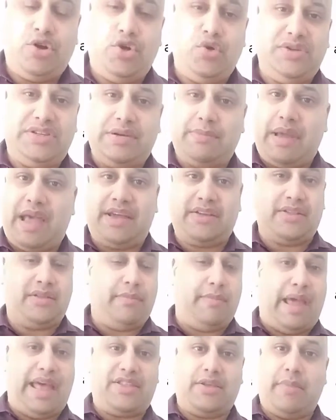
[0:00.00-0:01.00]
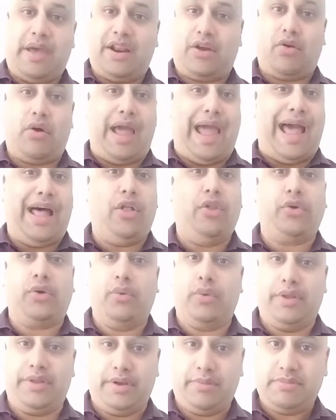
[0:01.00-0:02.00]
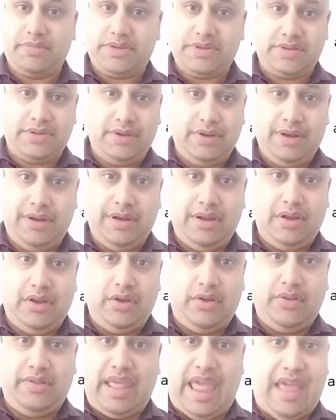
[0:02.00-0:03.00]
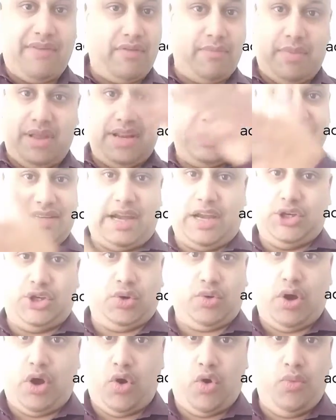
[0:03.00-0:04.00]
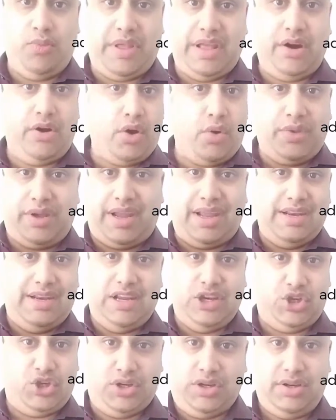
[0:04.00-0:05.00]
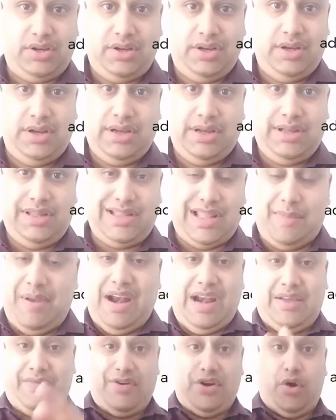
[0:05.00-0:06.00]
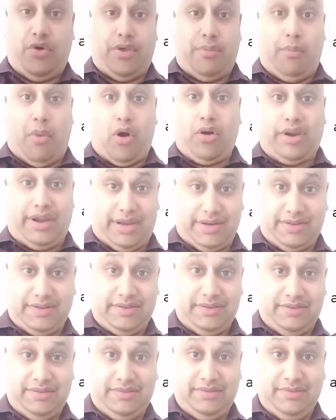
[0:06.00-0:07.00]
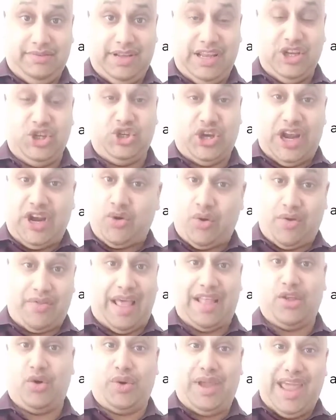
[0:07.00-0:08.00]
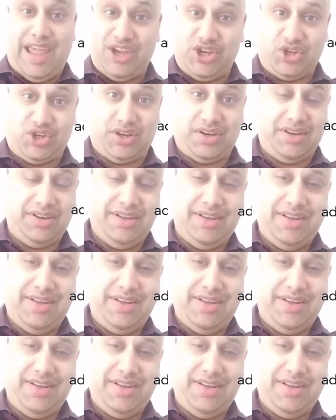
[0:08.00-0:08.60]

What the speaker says: using mathematical algorithms. They haven't been inside your home. They don't know the condition. They may not even know the market, in general, that location.